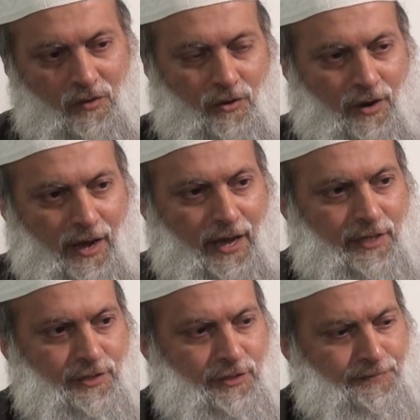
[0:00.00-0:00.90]

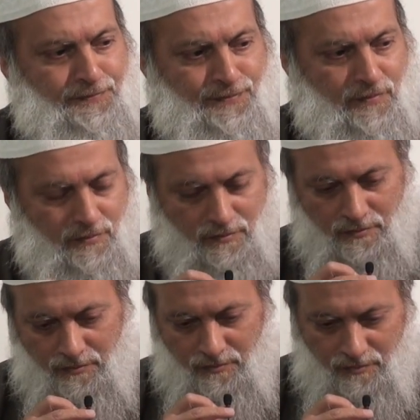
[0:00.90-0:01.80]
Whereas,
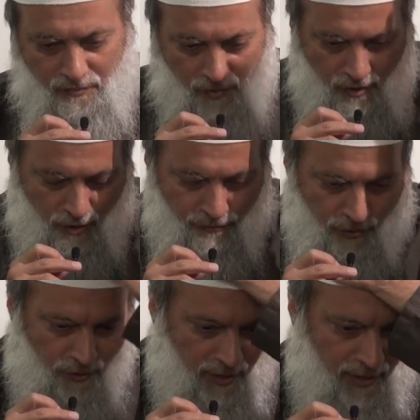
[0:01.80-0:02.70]
you know, if
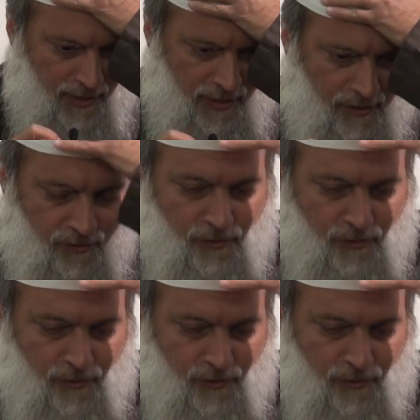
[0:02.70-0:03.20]
you look at like